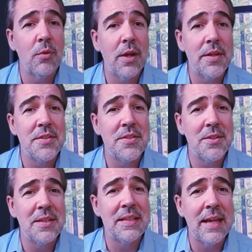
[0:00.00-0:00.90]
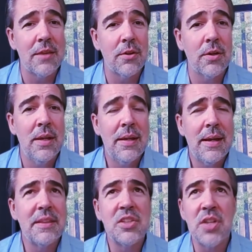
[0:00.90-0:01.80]
runs you know together
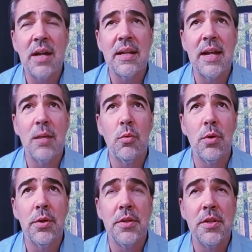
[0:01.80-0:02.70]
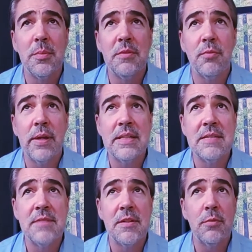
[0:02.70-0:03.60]
i think john and i would you know be friends
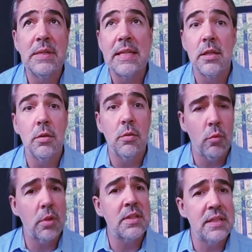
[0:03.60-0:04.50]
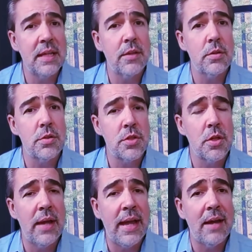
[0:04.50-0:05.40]
even if we didn't work together so
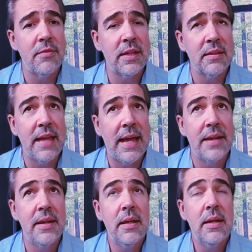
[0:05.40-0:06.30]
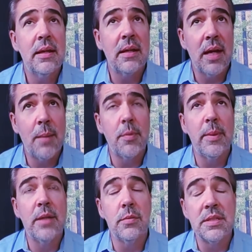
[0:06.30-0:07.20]
having that
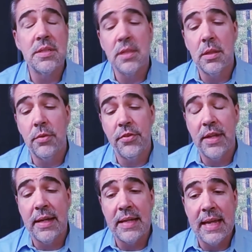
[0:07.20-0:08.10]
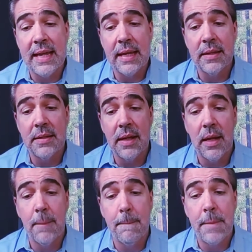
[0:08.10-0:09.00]
complementary skill set and
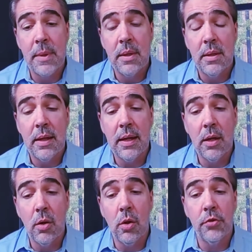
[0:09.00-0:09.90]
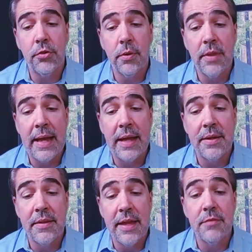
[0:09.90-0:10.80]
um, uh, also that
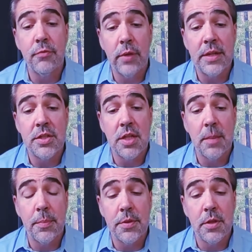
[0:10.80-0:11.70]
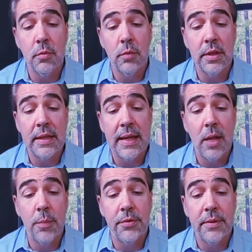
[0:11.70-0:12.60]
that friendship you know really
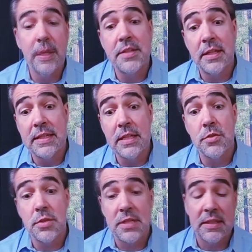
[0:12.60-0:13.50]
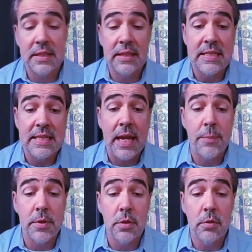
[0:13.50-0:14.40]
helps. Now, I'll tell you the interesting thing that's
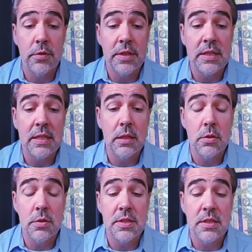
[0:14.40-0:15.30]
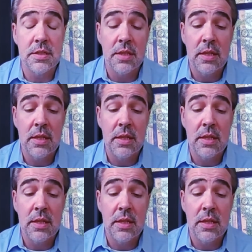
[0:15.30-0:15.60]
happened over the years is